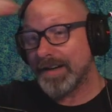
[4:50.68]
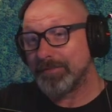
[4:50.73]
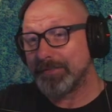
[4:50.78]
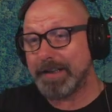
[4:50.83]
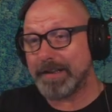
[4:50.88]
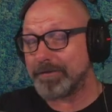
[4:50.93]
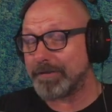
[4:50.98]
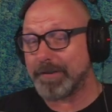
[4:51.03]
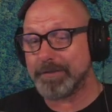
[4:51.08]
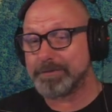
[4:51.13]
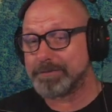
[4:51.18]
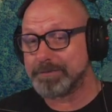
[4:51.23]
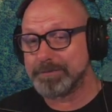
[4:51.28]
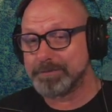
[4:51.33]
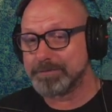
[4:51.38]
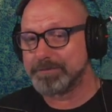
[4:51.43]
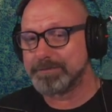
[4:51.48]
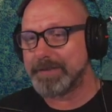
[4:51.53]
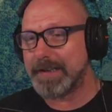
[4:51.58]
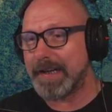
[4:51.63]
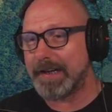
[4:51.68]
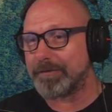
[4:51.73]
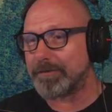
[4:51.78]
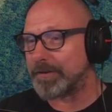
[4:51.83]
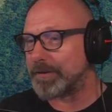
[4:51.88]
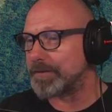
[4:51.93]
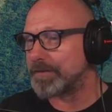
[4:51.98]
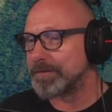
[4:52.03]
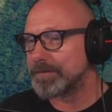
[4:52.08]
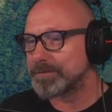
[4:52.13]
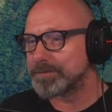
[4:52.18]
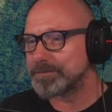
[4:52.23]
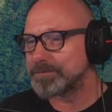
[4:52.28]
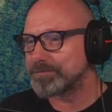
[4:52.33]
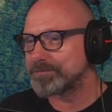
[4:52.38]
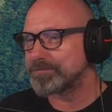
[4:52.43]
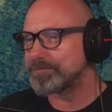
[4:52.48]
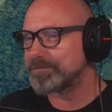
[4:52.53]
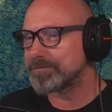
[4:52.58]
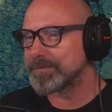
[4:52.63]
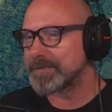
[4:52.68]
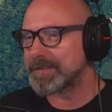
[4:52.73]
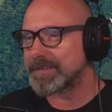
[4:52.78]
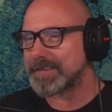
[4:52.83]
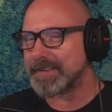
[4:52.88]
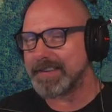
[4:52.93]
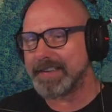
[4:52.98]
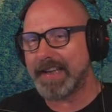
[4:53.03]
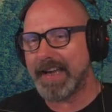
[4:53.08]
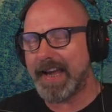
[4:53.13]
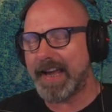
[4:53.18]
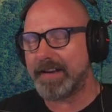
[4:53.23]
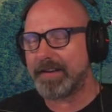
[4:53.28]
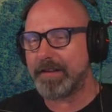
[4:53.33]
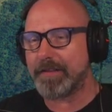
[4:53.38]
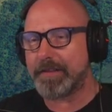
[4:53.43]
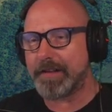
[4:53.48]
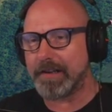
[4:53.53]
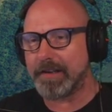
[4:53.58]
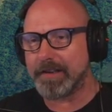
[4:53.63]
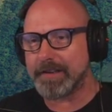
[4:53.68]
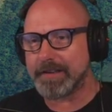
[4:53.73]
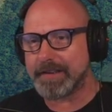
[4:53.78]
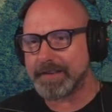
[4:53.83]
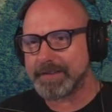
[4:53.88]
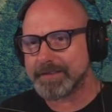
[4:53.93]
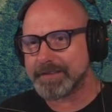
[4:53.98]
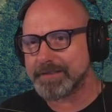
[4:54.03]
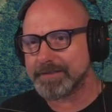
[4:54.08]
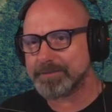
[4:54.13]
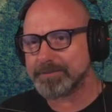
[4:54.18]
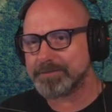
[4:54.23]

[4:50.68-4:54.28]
never ever seen anything like it.